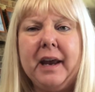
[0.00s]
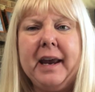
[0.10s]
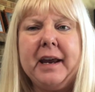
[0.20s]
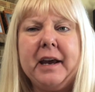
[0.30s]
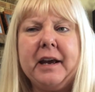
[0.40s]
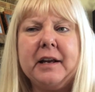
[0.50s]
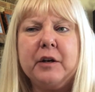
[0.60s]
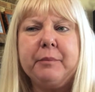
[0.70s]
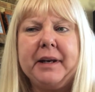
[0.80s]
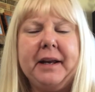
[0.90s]

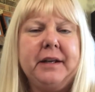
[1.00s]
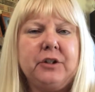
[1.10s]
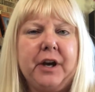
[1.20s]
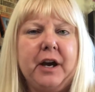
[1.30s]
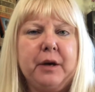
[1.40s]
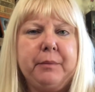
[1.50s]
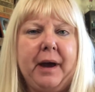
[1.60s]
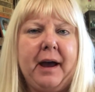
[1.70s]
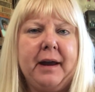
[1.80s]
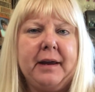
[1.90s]
and my day job,
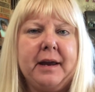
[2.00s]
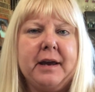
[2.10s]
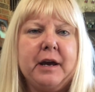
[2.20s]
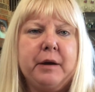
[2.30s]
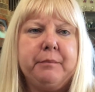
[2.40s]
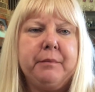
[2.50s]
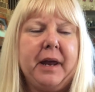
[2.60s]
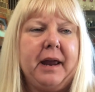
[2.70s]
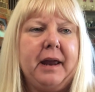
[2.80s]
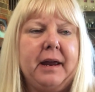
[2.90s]
I am
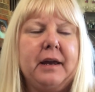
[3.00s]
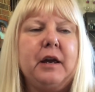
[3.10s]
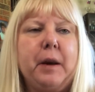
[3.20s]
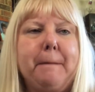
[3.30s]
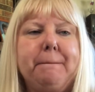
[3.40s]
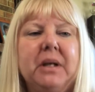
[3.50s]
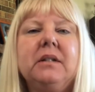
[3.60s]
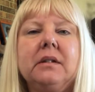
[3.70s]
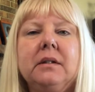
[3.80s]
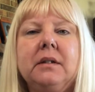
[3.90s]
a
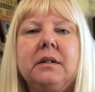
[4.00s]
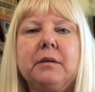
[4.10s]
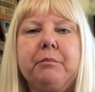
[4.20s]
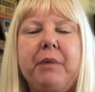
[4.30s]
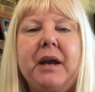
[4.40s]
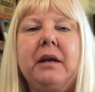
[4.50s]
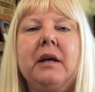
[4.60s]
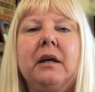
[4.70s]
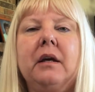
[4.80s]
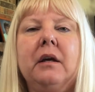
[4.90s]
business
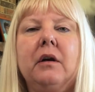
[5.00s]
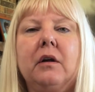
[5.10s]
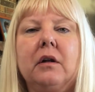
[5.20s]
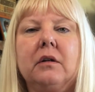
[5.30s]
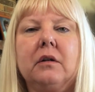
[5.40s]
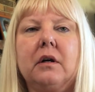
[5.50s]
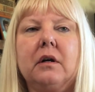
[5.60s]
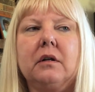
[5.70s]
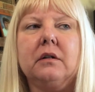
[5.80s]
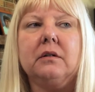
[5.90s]
banking
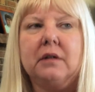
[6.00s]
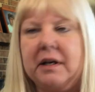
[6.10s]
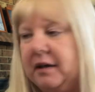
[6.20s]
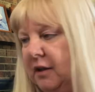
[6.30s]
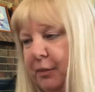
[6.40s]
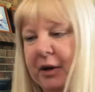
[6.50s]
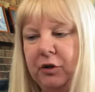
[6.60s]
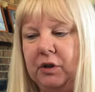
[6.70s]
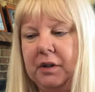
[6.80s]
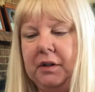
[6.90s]
lending
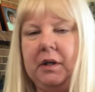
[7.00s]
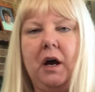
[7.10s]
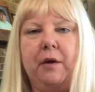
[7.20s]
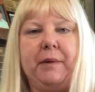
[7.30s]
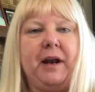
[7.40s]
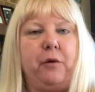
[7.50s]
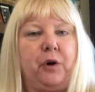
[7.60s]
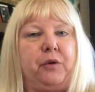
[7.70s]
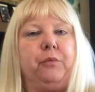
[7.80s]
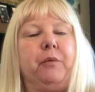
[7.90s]
specialist, um, and I
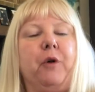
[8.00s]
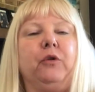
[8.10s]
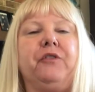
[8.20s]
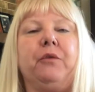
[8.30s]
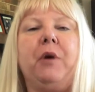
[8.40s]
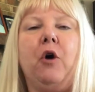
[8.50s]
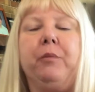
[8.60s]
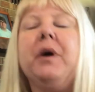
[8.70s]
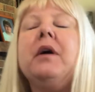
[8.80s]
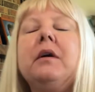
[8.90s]
work remotely from home
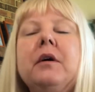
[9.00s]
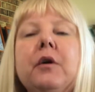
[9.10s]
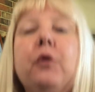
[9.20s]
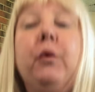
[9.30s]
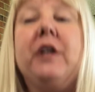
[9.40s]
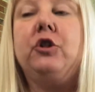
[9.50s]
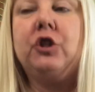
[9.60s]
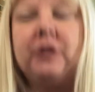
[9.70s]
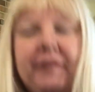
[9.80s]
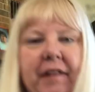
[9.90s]

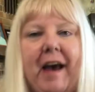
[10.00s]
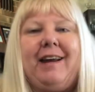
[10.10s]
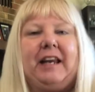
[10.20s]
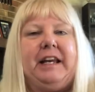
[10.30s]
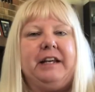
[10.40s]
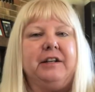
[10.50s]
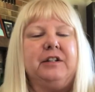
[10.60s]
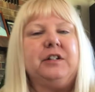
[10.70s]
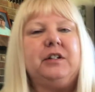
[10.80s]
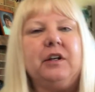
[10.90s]
which that
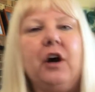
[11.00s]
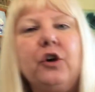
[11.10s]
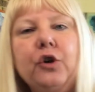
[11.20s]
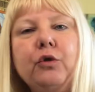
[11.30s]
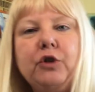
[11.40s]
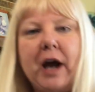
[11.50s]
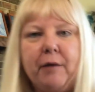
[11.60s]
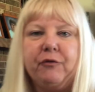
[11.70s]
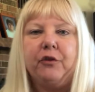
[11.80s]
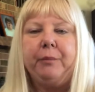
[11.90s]
is a new
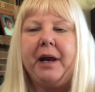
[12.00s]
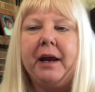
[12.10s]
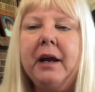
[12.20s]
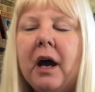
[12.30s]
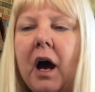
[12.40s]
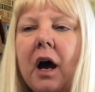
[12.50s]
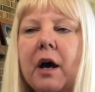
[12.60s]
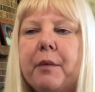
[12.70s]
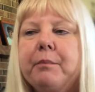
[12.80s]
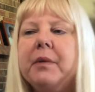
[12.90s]
job for me.
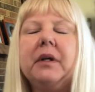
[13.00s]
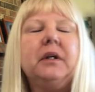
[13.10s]
Um,